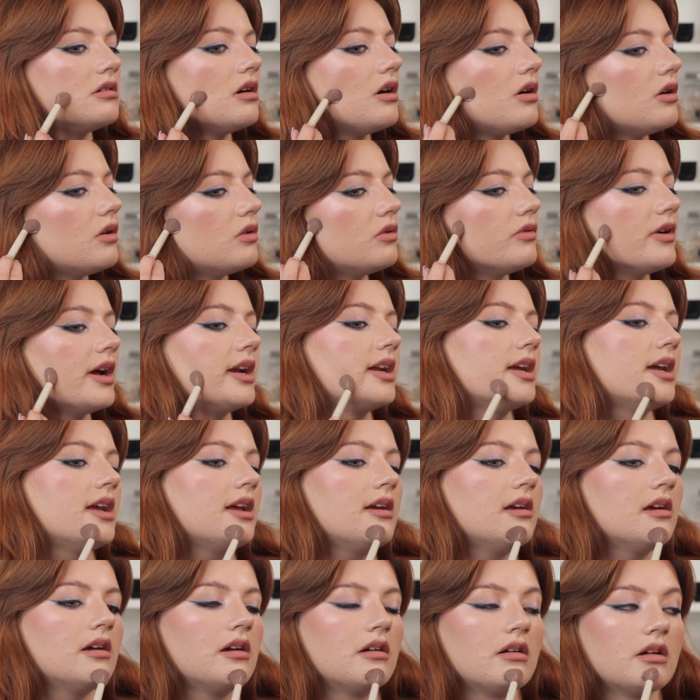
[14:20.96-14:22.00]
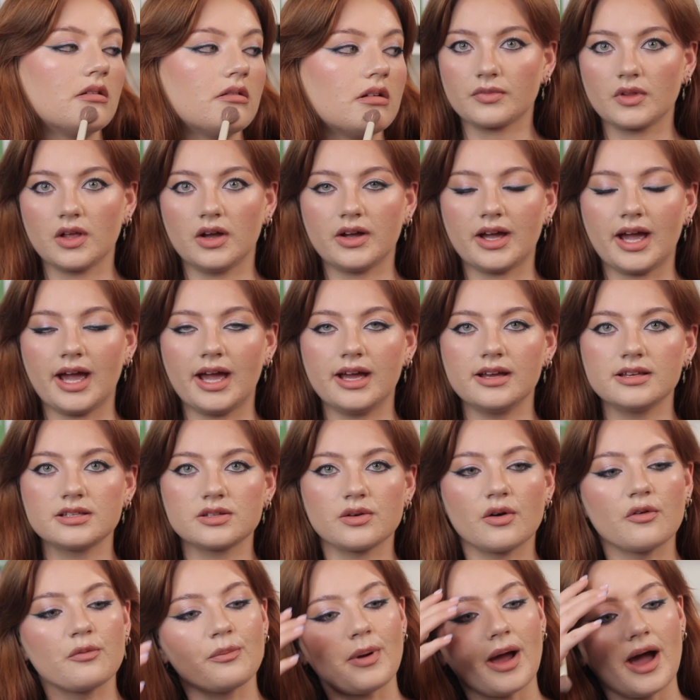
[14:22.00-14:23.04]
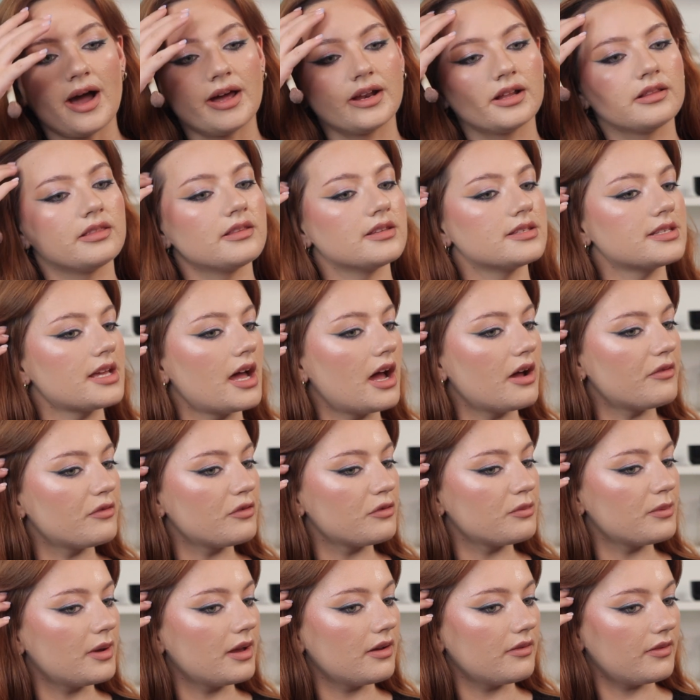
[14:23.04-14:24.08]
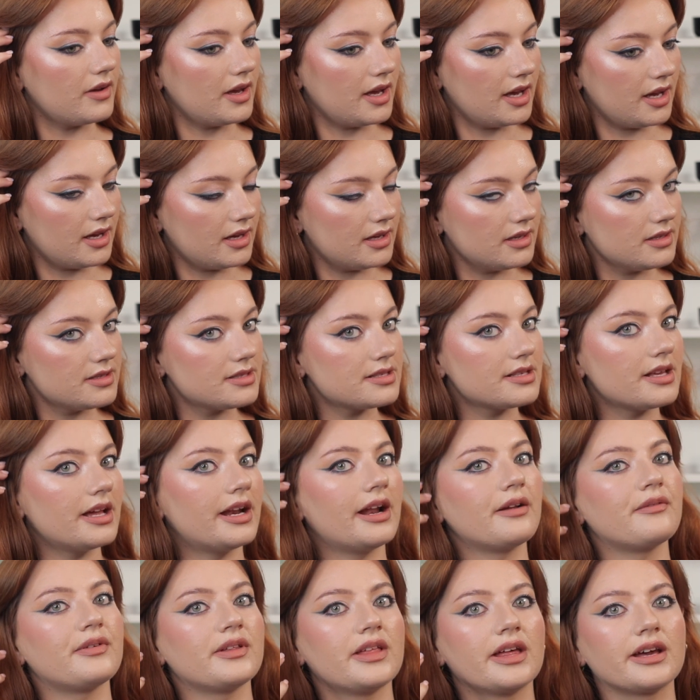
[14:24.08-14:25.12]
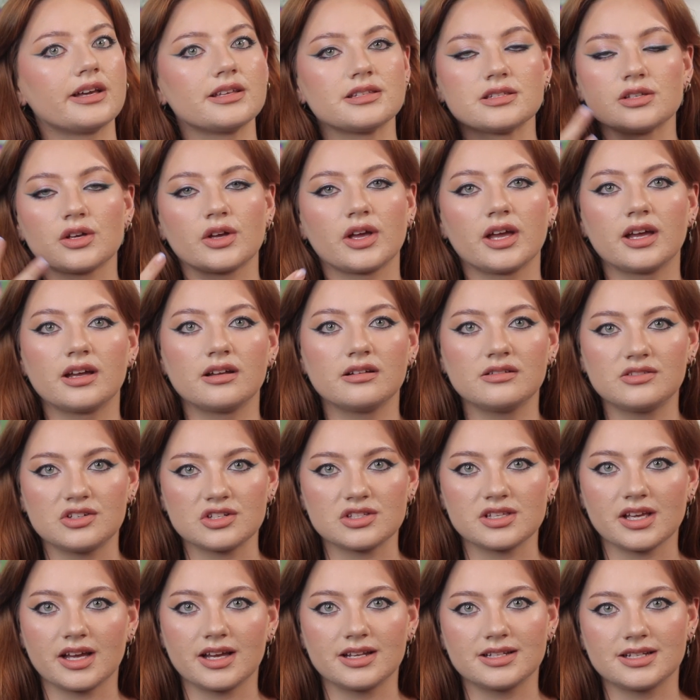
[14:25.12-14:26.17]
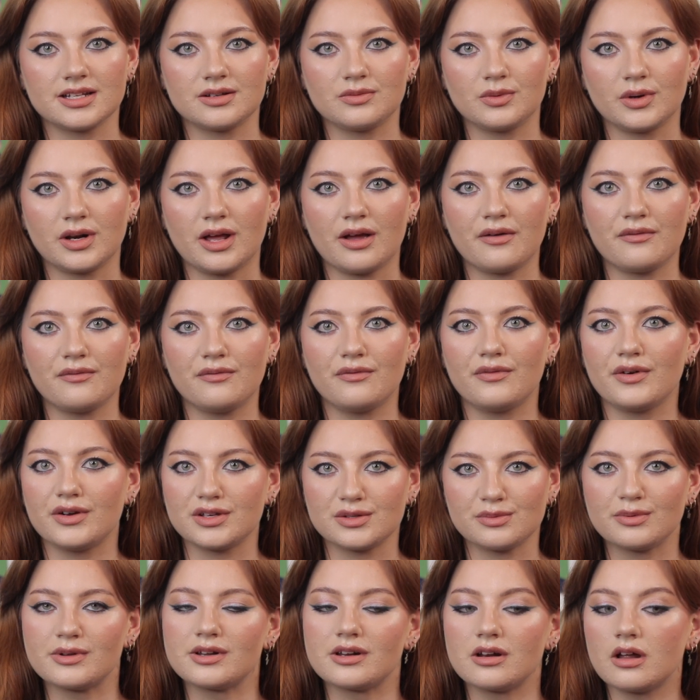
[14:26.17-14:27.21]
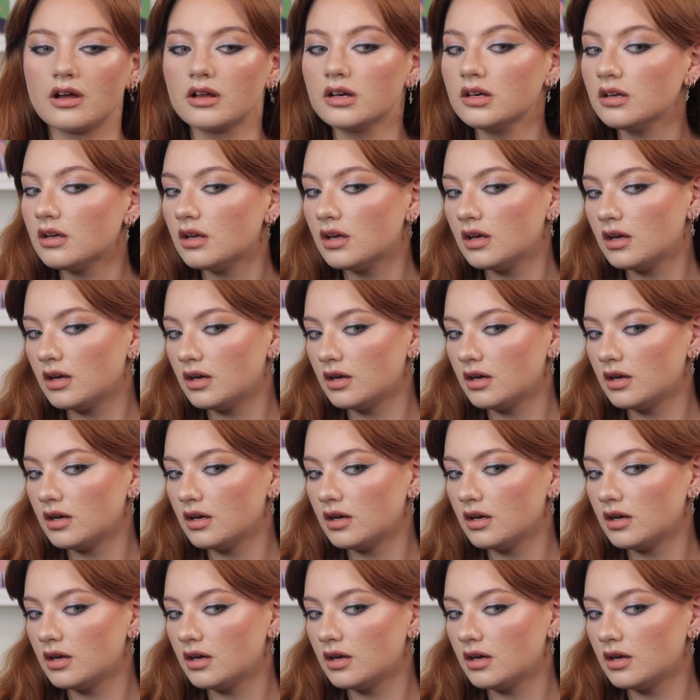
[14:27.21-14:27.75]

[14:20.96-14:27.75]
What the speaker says: Already. Okay, so I've powdered this half of my face and I feel like it's looking just like it did when I first put it on.